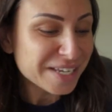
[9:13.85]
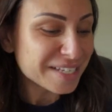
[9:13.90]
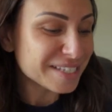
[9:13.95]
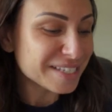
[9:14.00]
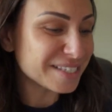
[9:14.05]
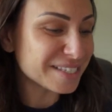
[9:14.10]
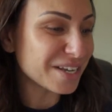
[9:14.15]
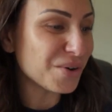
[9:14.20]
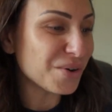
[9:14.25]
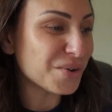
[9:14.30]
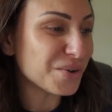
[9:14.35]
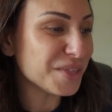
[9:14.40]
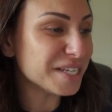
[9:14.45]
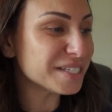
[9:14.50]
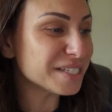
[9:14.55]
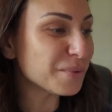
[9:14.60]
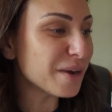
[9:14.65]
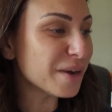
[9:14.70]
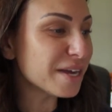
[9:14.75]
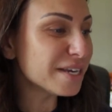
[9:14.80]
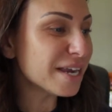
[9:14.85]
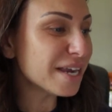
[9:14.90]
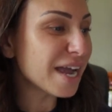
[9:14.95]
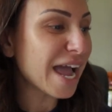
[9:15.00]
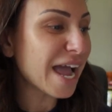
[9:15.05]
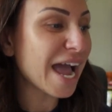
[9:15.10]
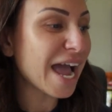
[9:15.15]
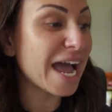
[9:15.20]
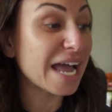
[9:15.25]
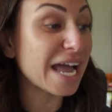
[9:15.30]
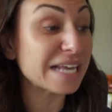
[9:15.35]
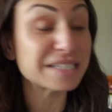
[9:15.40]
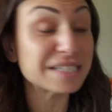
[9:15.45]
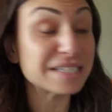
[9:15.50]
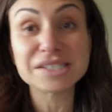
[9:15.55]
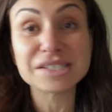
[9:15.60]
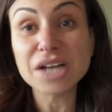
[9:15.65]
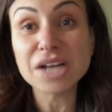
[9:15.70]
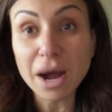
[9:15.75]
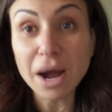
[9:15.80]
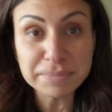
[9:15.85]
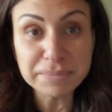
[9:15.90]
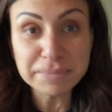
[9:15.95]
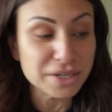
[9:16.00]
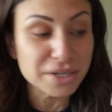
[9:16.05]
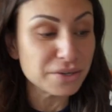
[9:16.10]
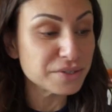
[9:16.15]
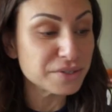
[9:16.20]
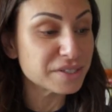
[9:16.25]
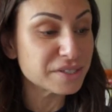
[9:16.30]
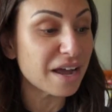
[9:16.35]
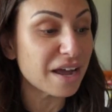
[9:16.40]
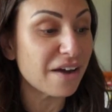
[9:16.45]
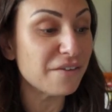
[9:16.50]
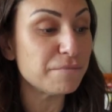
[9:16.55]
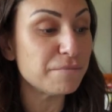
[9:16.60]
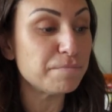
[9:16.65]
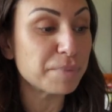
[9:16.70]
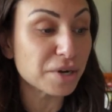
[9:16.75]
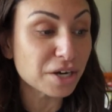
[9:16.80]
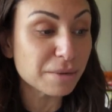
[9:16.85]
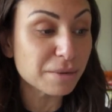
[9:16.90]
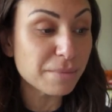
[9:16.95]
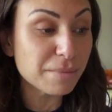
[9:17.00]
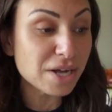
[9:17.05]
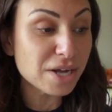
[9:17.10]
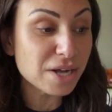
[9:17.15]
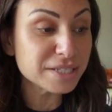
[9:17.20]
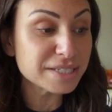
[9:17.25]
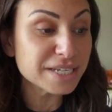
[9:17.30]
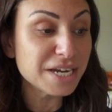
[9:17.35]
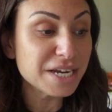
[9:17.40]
So this one has top notes of bergamot